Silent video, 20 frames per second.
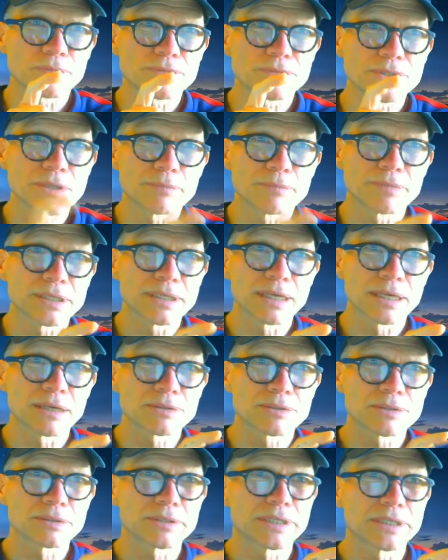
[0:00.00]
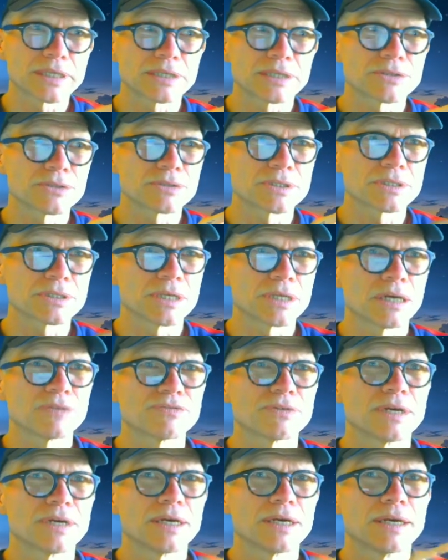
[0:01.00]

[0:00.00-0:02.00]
somebody else looking at your stuff,